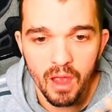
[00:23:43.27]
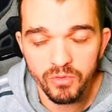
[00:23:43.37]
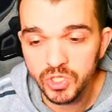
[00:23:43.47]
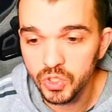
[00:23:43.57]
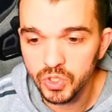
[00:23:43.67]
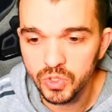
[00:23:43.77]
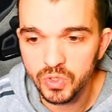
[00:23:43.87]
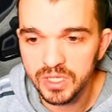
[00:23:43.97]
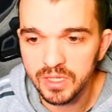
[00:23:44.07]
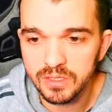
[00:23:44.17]
I was just
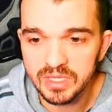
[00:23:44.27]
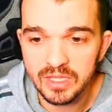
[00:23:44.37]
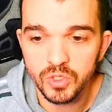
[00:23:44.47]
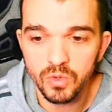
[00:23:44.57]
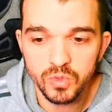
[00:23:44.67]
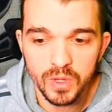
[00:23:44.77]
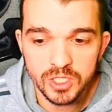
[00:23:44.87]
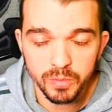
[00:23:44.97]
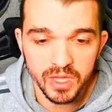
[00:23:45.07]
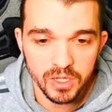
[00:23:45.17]
using that tool to
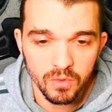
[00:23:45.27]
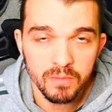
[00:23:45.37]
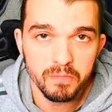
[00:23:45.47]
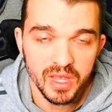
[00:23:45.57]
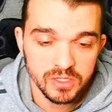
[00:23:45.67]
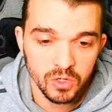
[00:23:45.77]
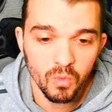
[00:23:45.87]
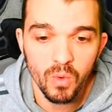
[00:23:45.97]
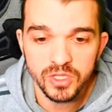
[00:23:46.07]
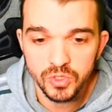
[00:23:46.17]
explain you
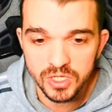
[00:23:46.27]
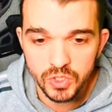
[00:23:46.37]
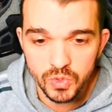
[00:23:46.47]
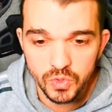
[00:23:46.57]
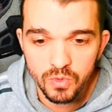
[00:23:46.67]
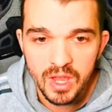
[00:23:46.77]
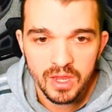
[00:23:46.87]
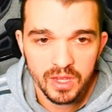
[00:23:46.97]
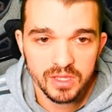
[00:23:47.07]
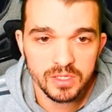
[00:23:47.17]
better what you need to do,
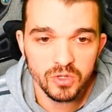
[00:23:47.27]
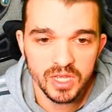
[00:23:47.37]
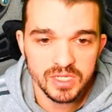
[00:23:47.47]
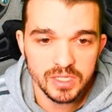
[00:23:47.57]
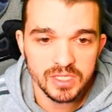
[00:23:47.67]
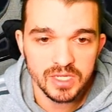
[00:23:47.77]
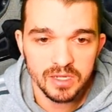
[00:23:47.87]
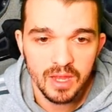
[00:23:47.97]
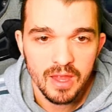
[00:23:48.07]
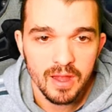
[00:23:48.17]
and as you guys can
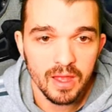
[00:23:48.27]
see,